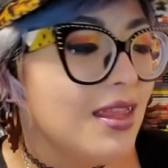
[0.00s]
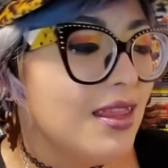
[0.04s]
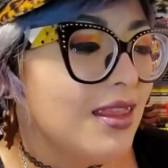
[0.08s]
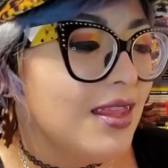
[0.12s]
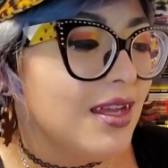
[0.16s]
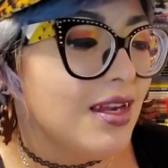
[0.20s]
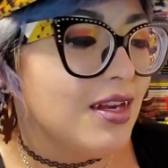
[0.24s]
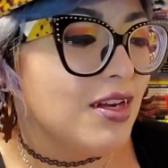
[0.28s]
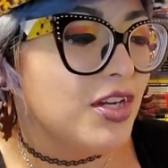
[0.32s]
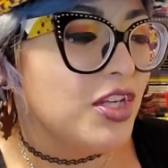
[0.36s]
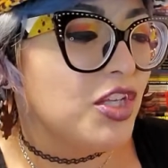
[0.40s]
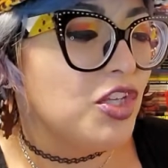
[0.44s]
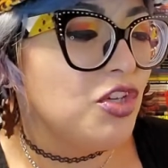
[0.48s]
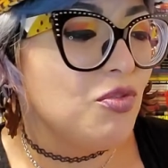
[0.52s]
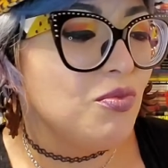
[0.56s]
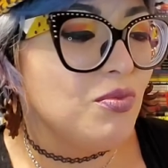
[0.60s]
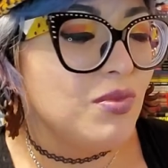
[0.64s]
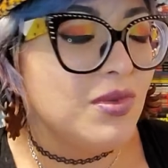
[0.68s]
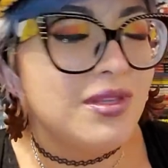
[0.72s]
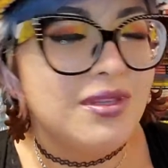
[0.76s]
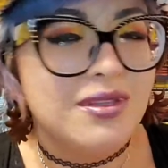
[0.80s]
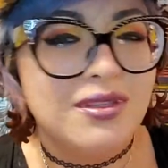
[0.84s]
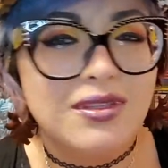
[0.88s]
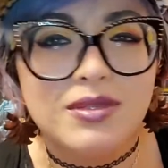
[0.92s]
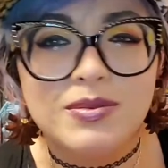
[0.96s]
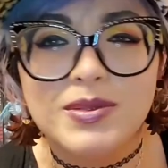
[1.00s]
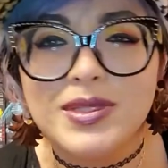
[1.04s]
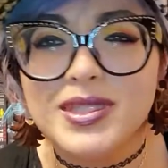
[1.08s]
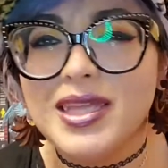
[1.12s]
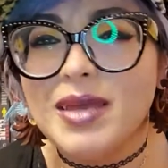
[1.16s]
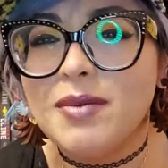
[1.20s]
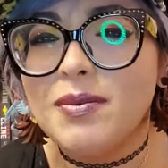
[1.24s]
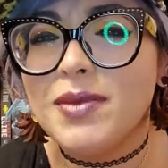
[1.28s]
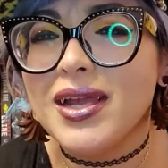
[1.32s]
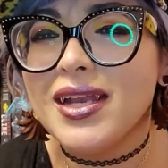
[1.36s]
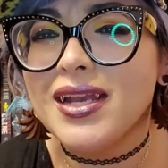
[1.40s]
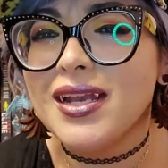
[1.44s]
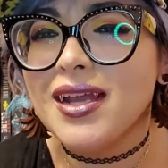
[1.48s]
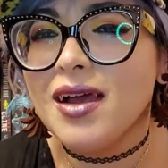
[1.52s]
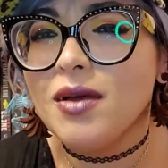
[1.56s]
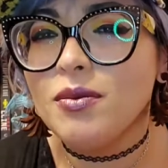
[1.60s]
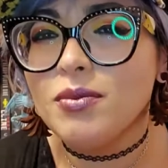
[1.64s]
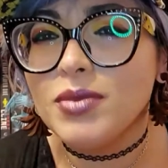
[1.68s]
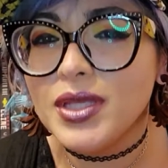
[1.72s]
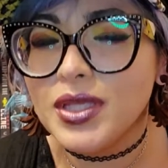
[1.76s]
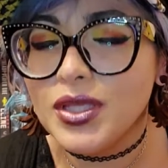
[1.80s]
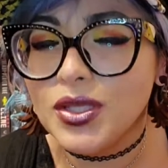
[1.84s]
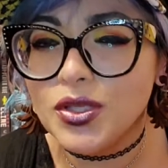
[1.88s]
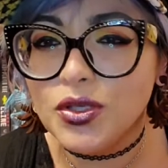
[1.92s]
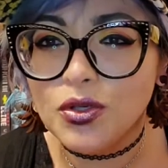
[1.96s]
They're humans, but they might not
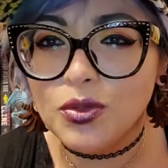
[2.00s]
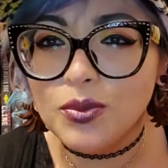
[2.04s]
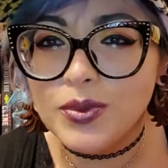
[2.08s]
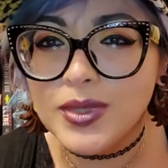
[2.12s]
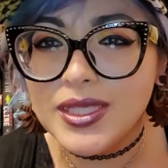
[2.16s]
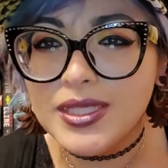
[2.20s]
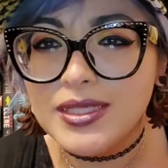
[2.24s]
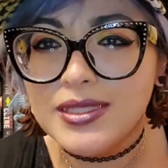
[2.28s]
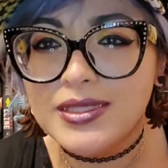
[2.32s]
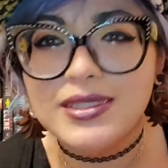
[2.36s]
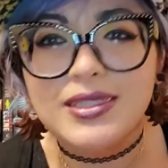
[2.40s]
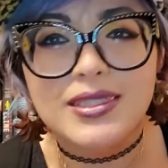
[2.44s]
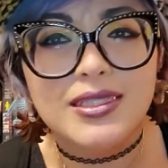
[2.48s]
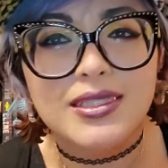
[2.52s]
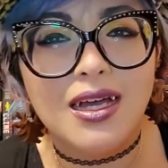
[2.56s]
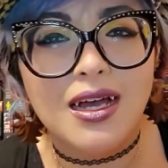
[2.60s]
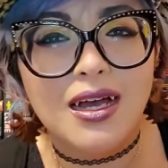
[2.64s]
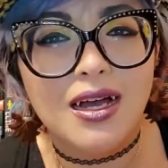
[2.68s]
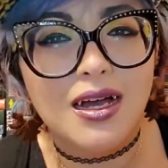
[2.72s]
be humans.